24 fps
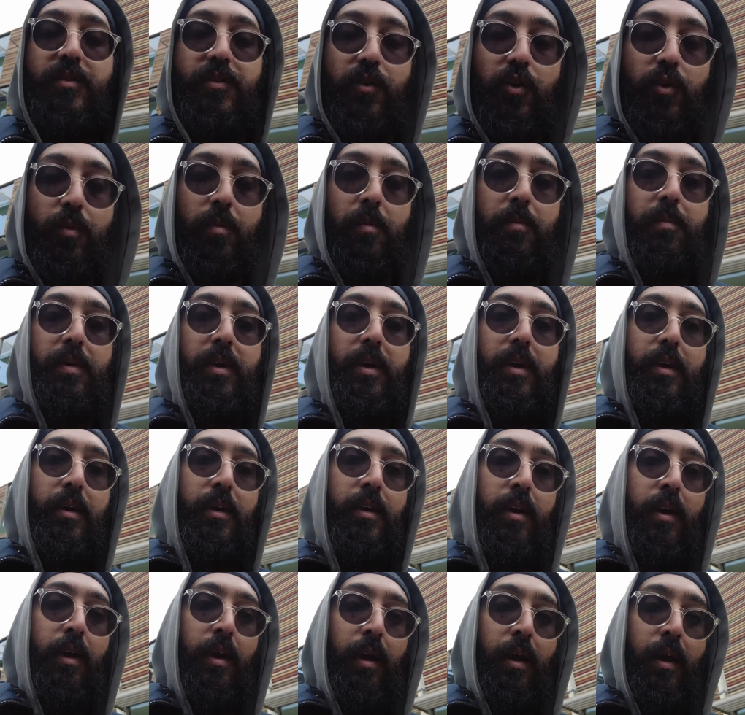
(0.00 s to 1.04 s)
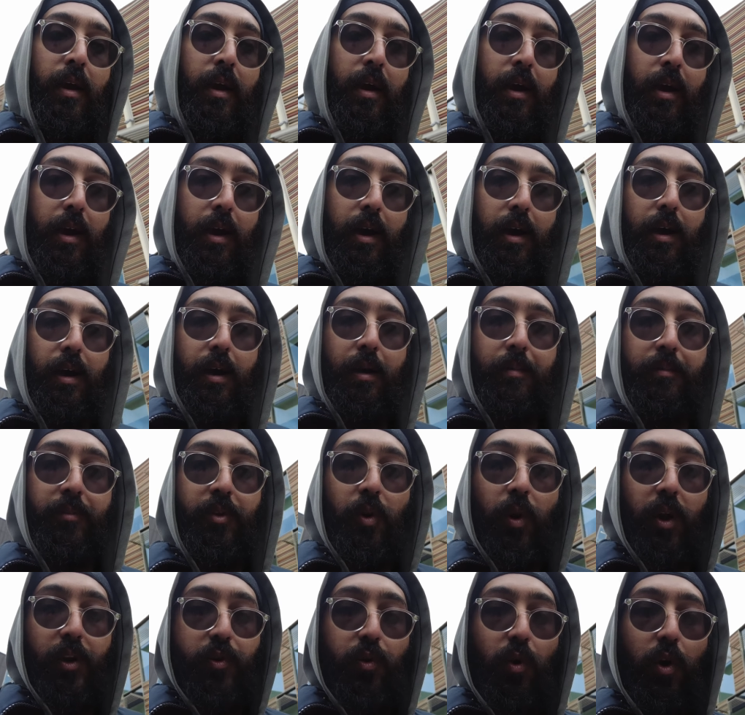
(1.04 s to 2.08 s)
as a human being. Um, you
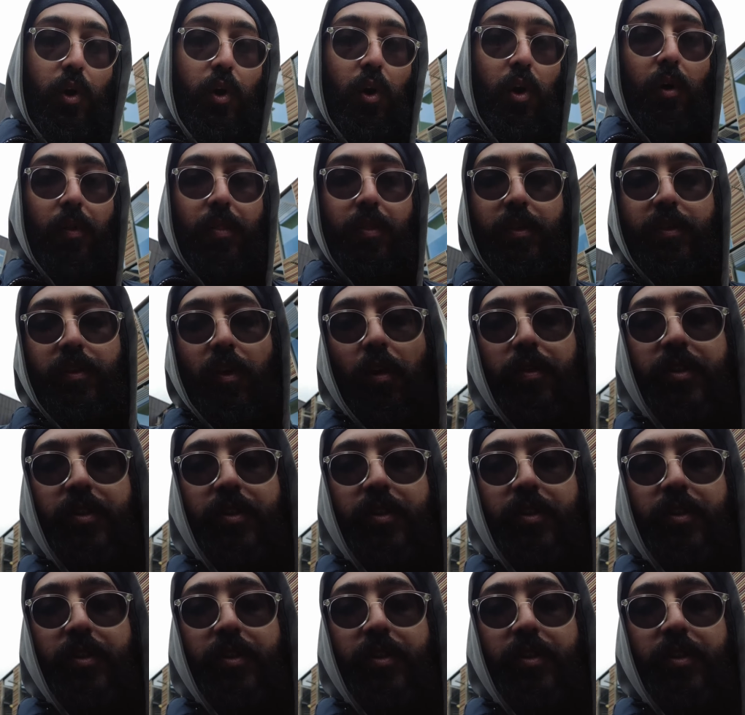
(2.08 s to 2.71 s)
know, I talk a lot on the,